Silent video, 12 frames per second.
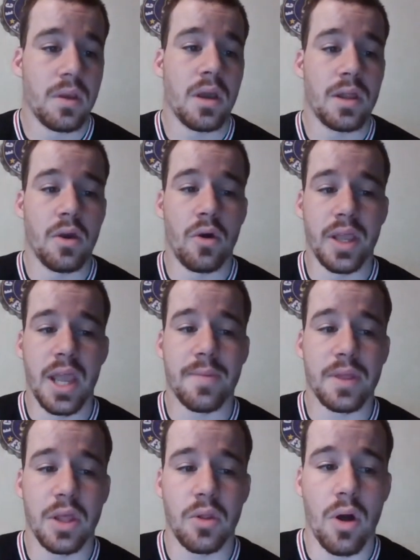And the only game
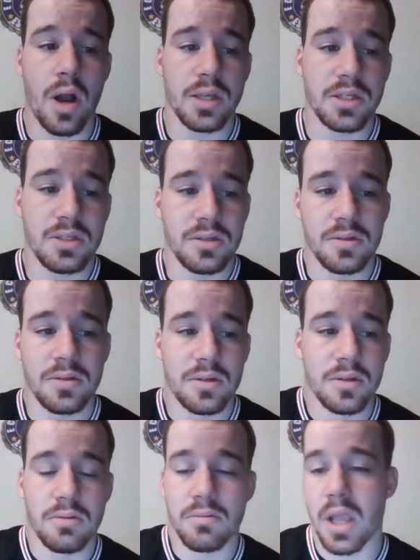that they lost,
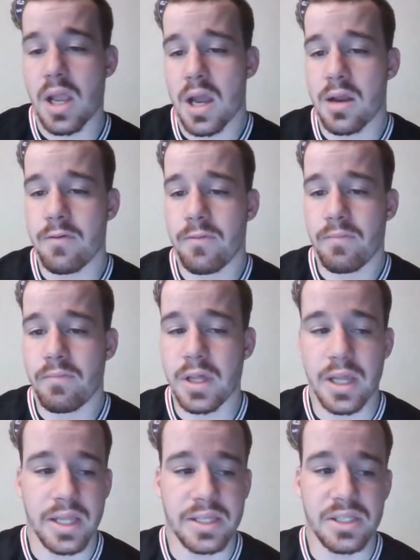they kind of
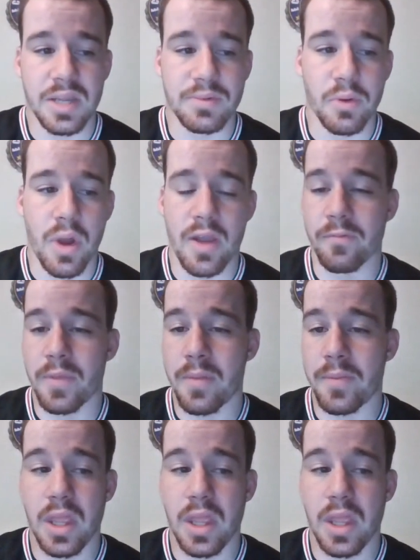it slipped away from them,